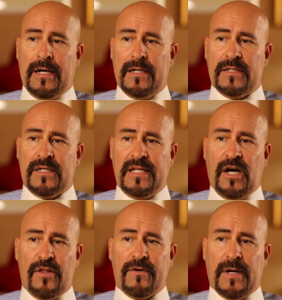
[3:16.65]
Uh, in
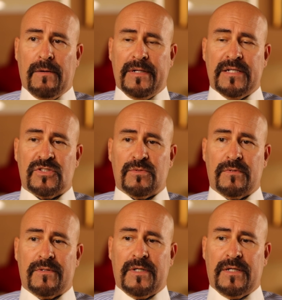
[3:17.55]
other areas,
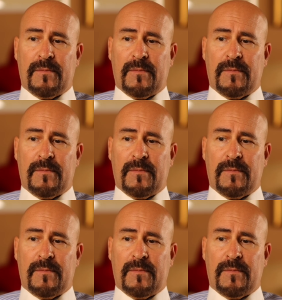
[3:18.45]
uh,